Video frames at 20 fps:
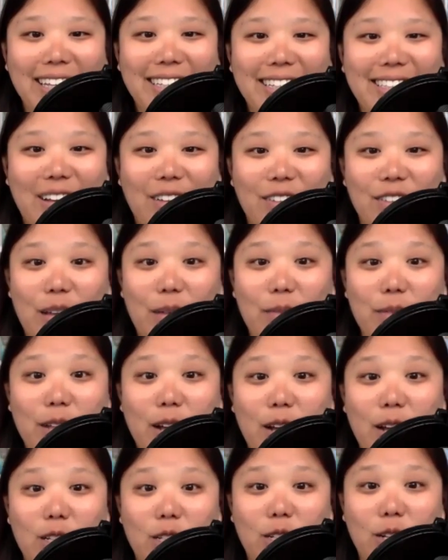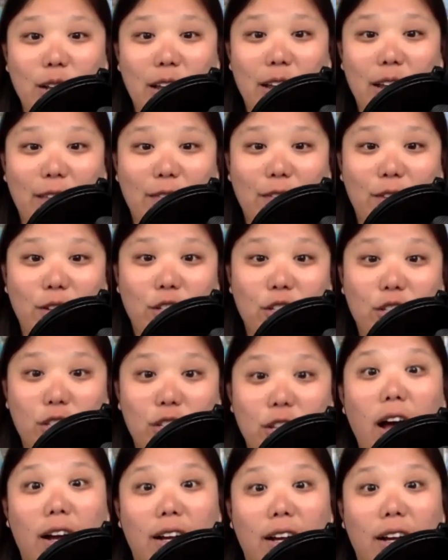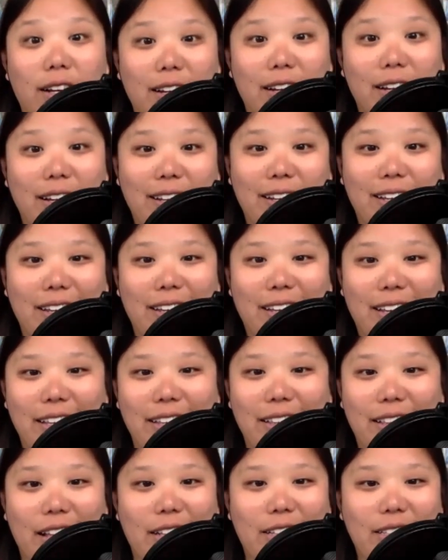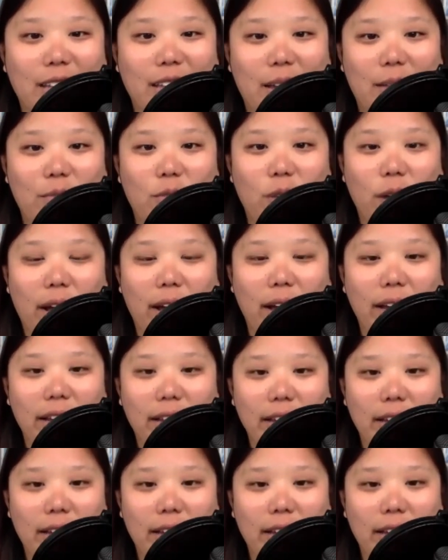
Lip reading: self-sabotage if you're stuck in that same way.